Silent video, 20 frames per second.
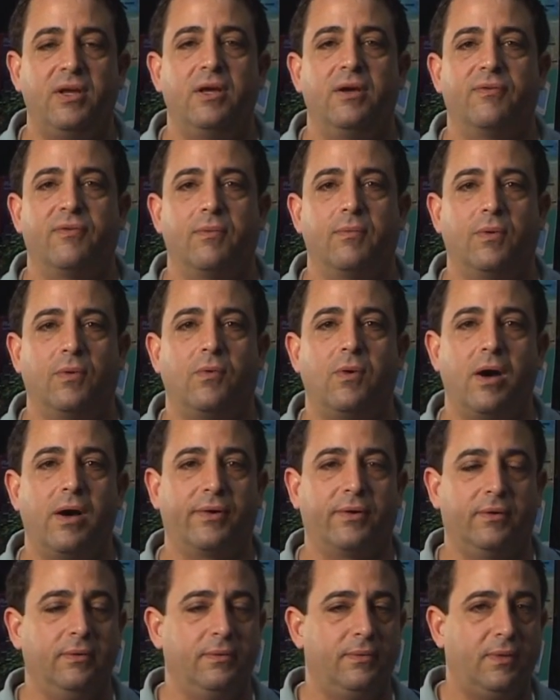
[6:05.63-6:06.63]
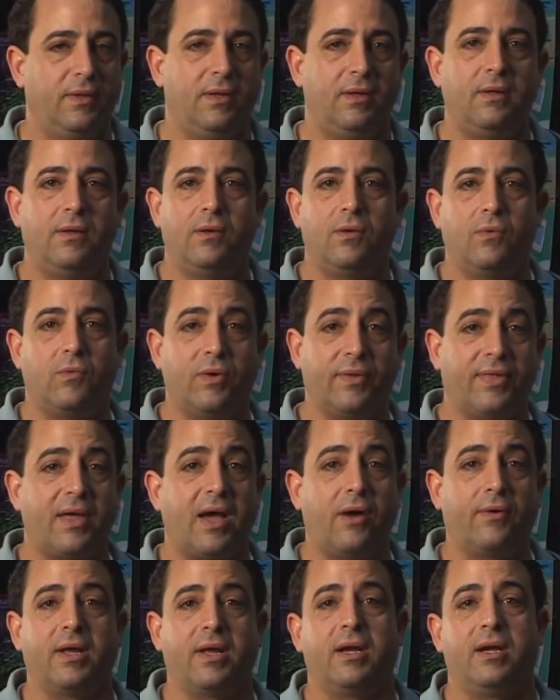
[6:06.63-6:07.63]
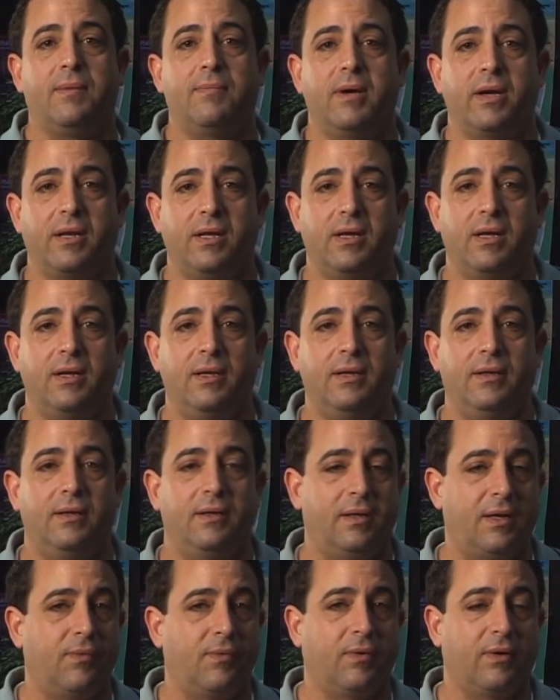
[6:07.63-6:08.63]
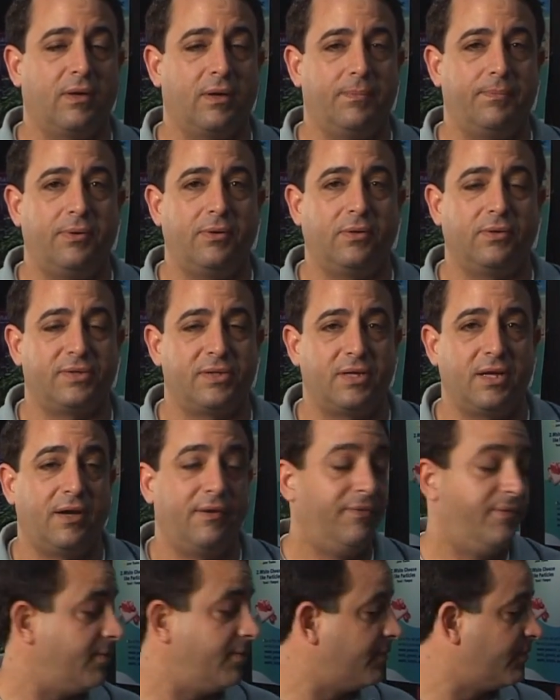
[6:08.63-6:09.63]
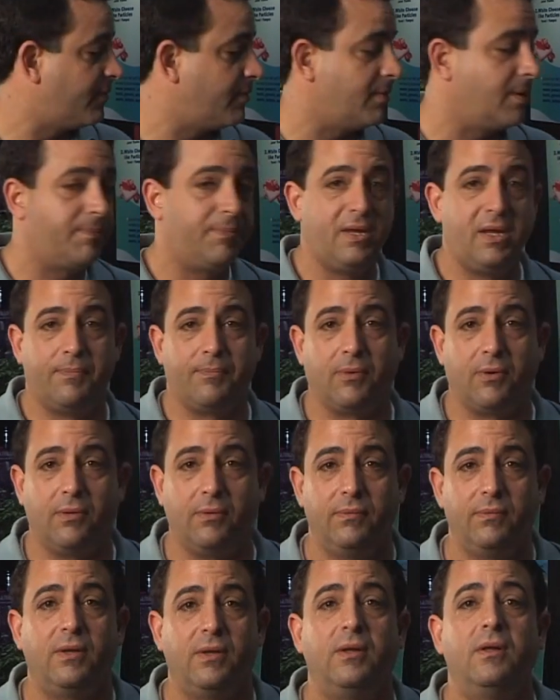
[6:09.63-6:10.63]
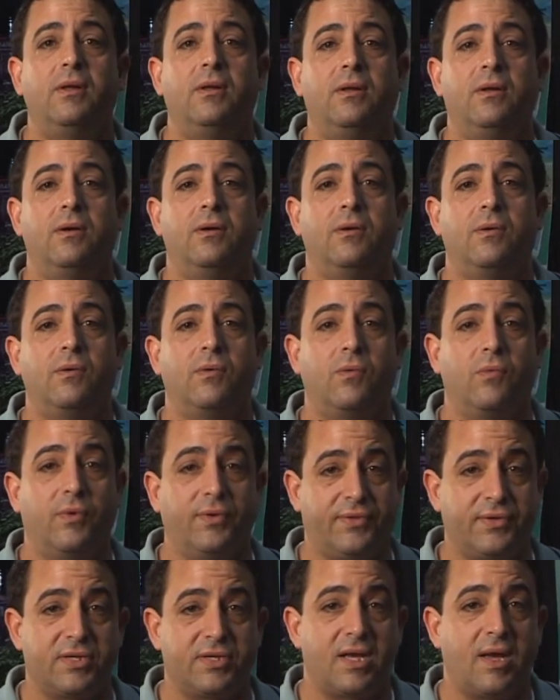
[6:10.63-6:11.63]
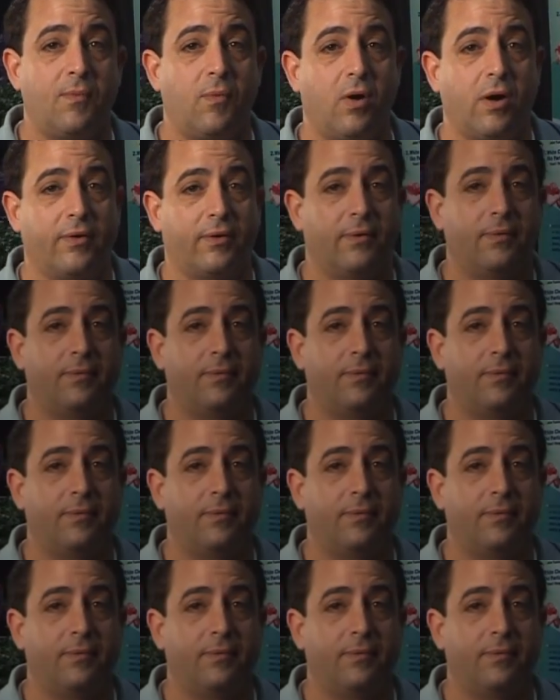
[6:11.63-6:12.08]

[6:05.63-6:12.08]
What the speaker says: from the water without anybody in it, and we're going to pull stuff from the people with the same water.